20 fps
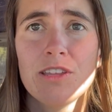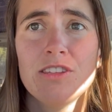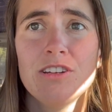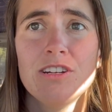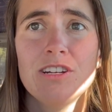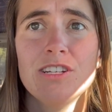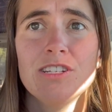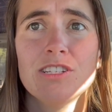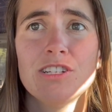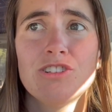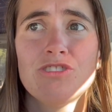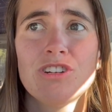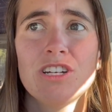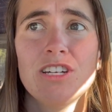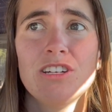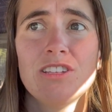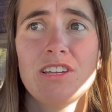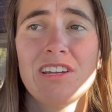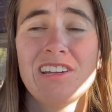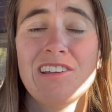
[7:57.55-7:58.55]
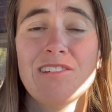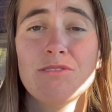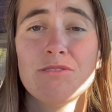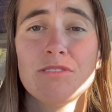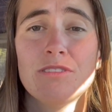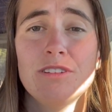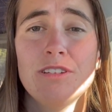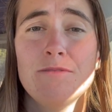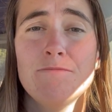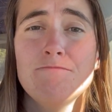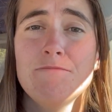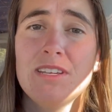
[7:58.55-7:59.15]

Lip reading: there is a trail that goes on to